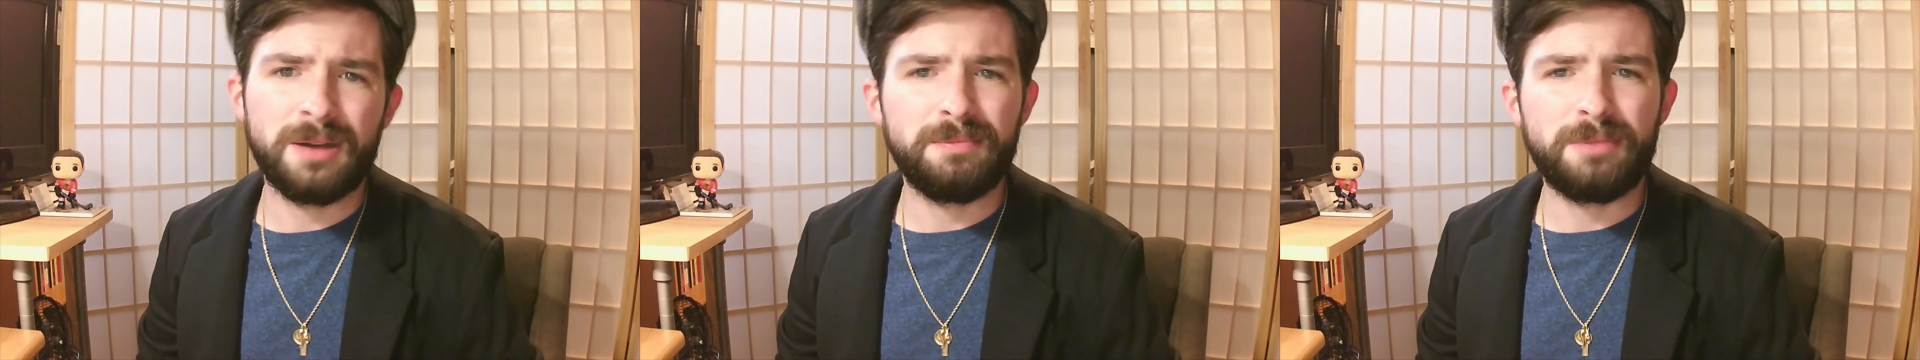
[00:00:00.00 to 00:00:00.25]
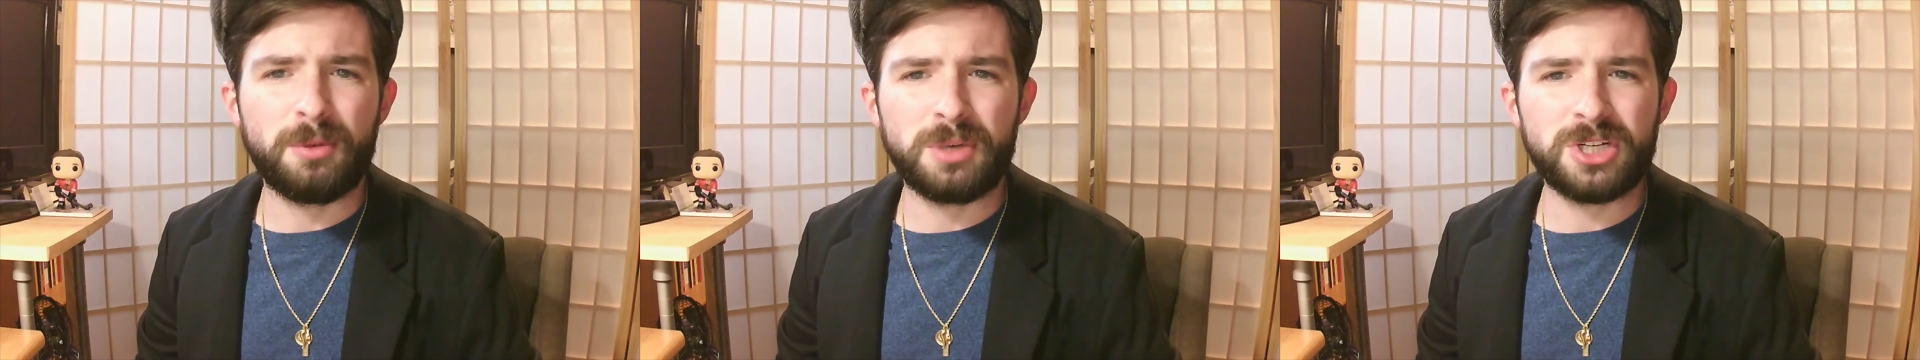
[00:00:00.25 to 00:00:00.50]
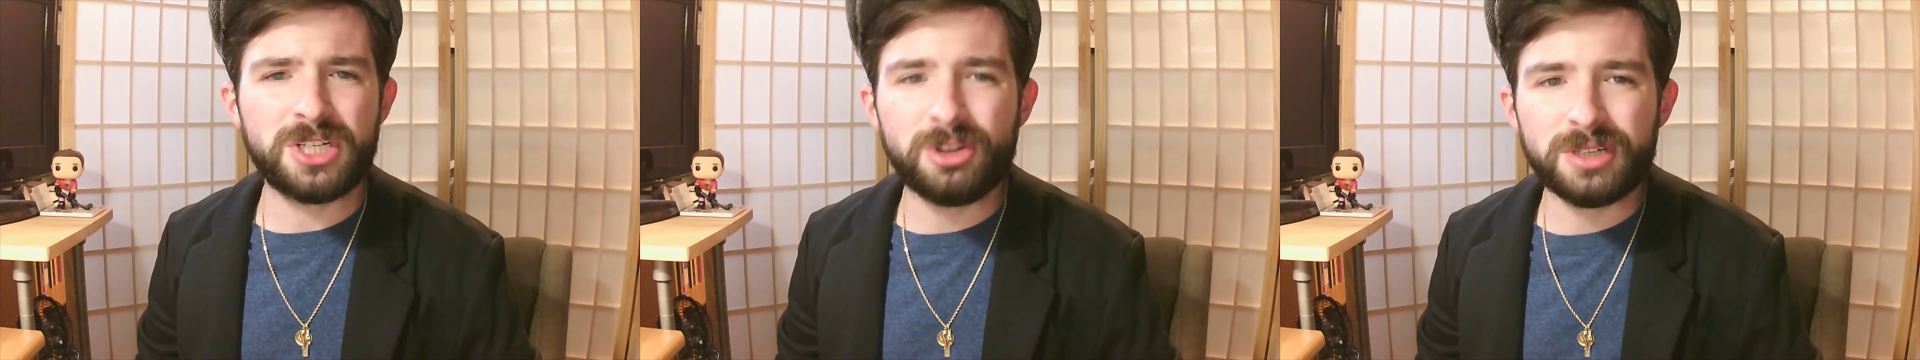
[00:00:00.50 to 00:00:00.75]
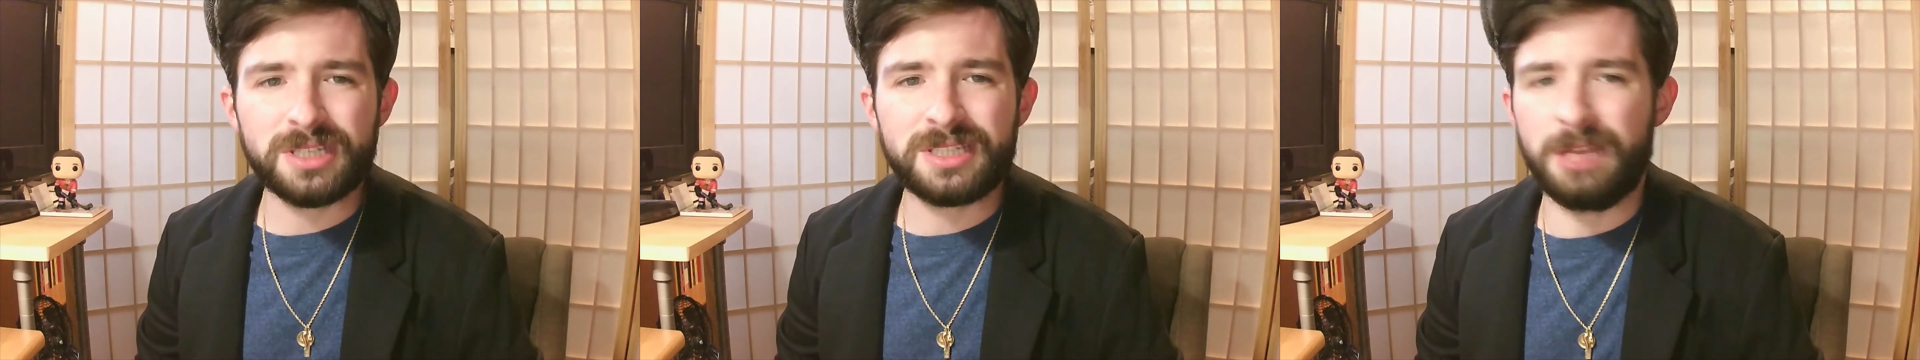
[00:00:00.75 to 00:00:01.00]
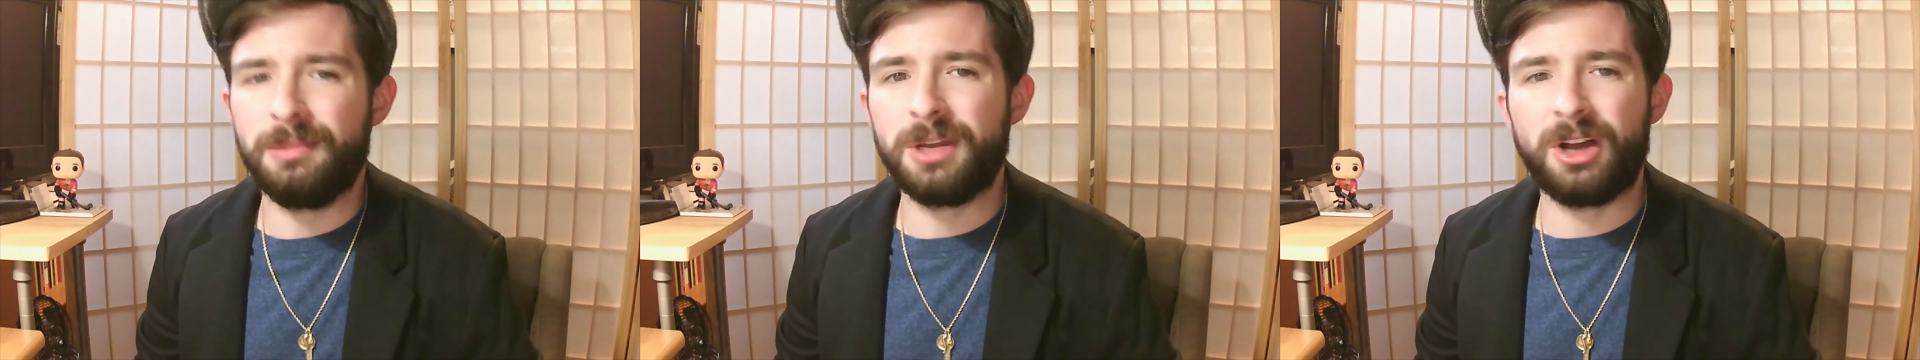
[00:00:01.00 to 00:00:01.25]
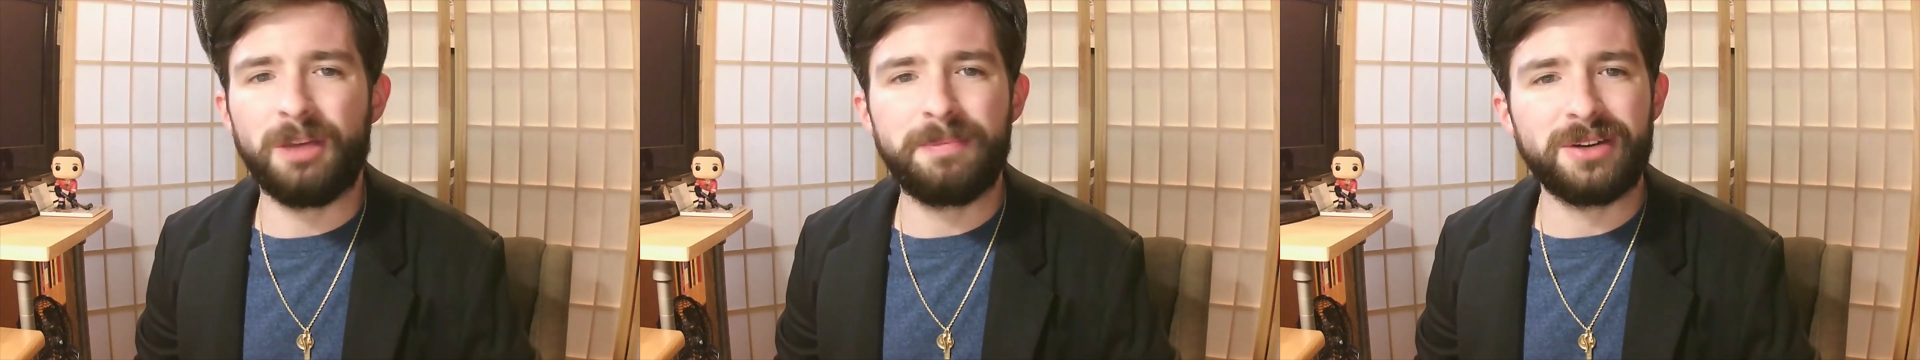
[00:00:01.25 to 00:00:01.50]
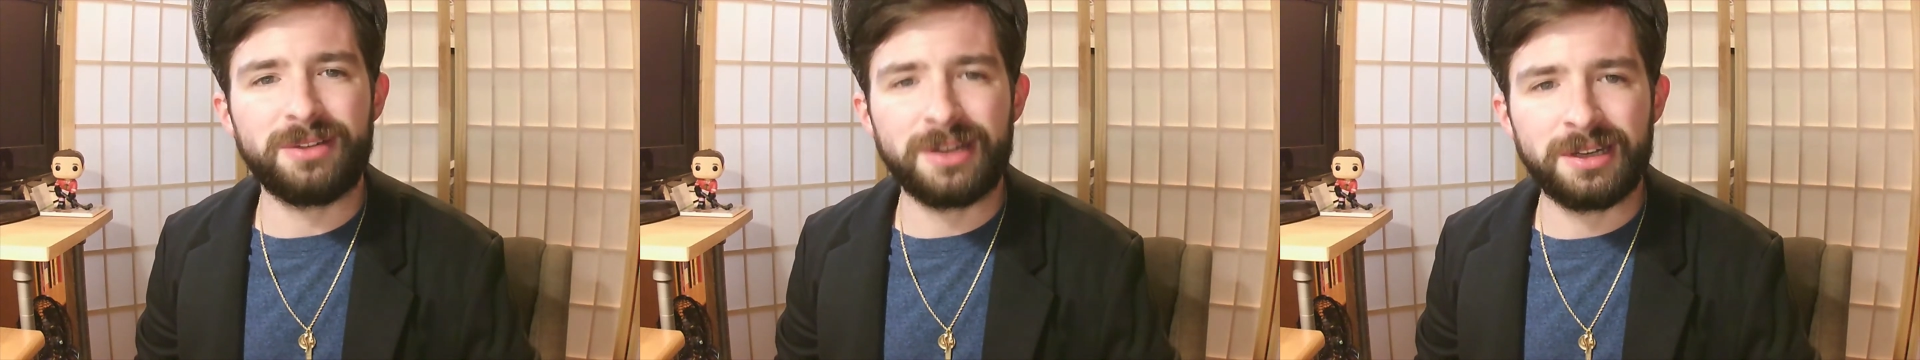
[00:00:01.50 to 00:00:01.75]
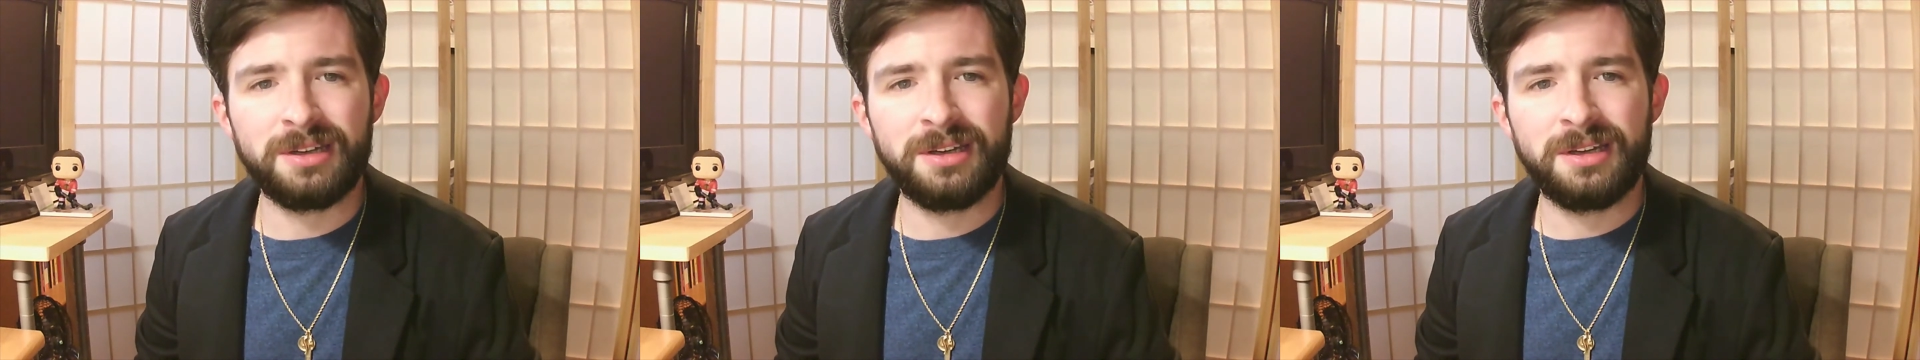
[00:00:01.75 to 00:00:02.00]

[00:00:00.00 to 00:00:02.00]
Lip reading: but we just looked timid all period.